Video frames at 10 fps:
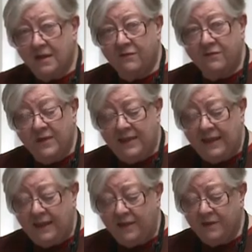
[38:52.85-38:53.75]
of
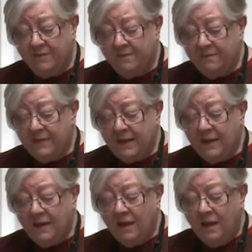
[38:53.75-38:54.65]
Greenland.
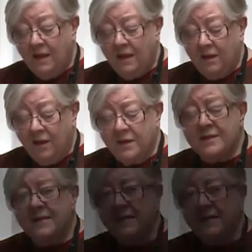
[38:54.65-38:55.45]
Larsen